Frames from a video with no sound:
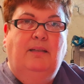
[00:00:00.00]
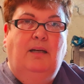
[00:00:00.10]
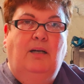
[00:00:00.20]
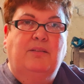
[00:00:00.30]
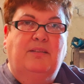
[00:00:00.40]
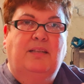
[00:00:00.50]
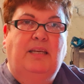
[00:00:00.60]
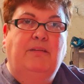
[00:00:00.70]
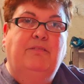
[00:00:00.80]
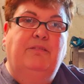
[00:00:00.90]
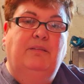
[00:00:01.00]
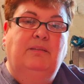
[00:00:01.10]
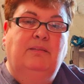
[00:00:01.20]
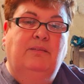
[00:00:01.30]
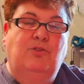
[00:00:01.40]
underneath
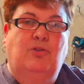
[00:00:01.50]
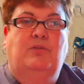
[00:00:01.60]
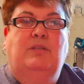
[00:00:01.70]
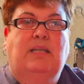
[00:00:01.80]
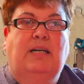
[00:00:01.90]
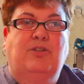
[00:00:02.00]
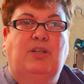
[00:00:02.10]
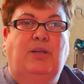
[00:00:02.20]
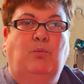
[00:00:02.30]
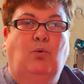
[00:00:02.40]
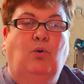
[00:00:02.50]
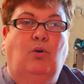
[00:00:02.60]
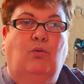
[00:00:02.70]
just to catch any water,